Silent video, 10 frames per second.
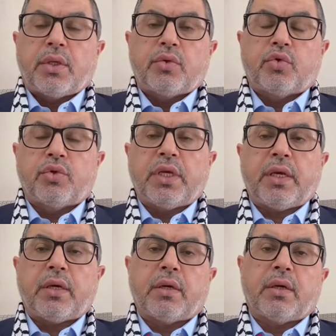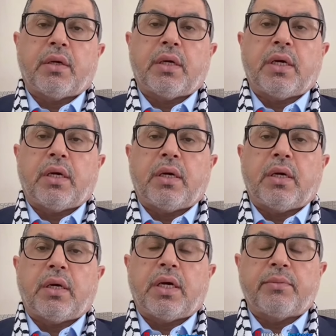Today,
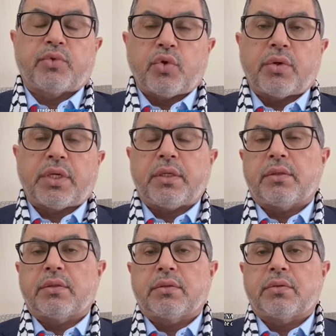I'm talking